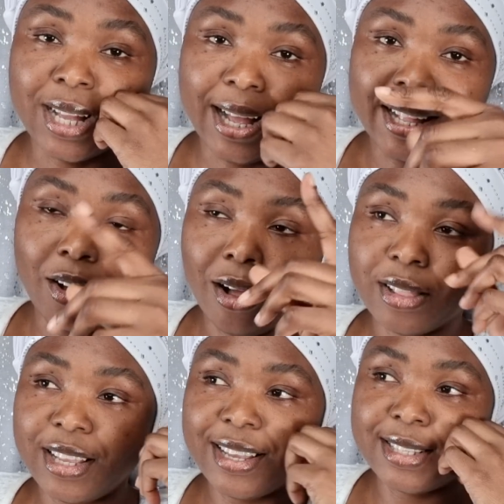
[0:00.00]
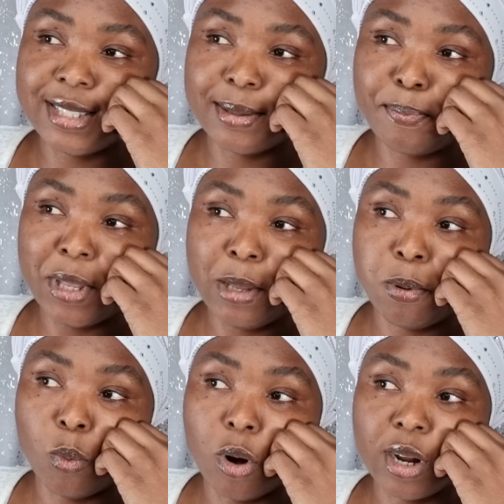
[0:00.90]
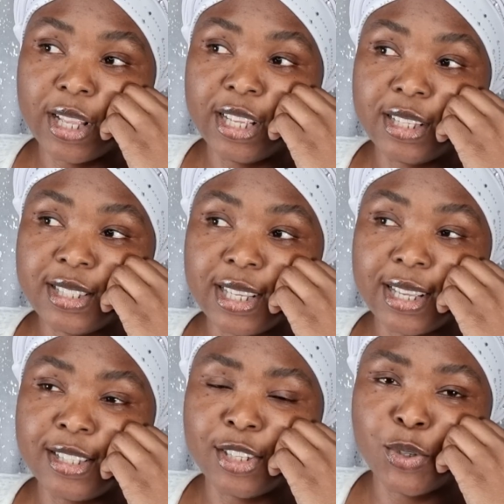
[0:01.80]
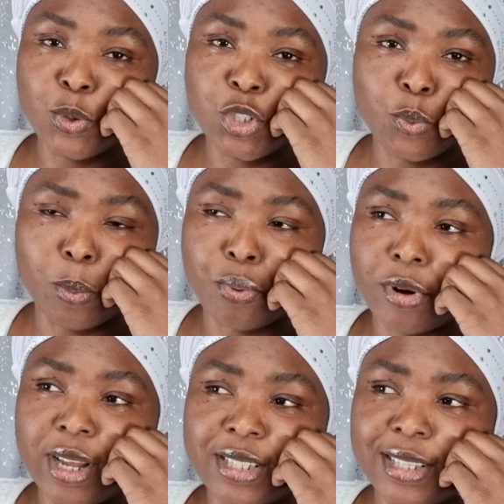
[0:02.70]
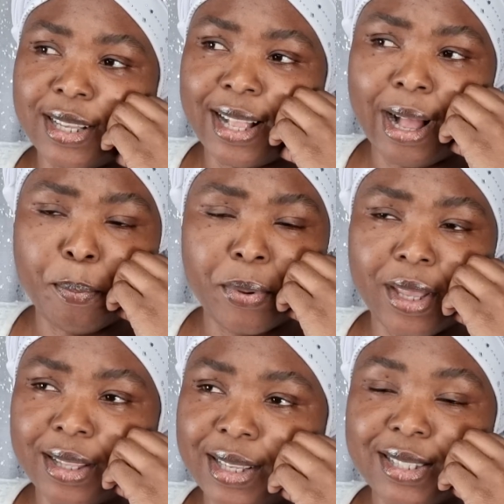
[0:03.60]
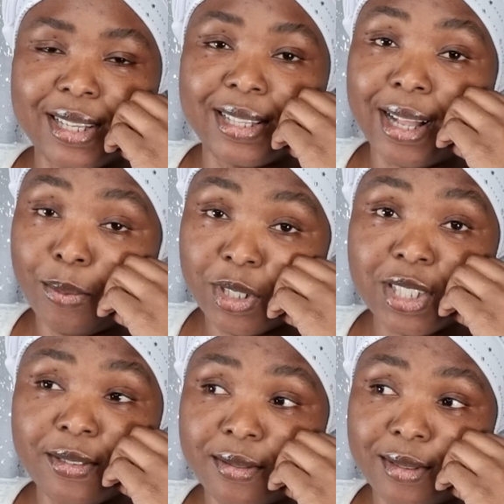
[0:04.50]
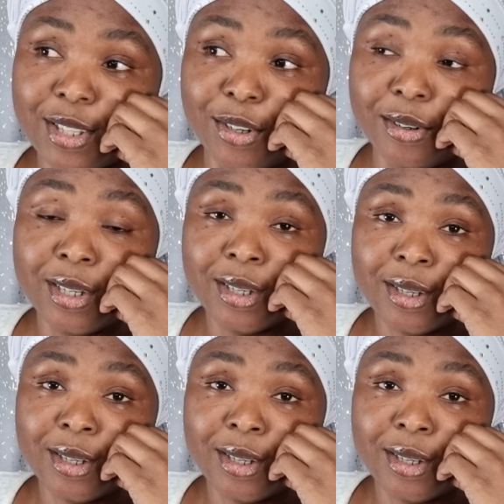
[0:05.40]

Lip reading: And all these people working in the sick institution were praising and happy and this and that, which is, you know,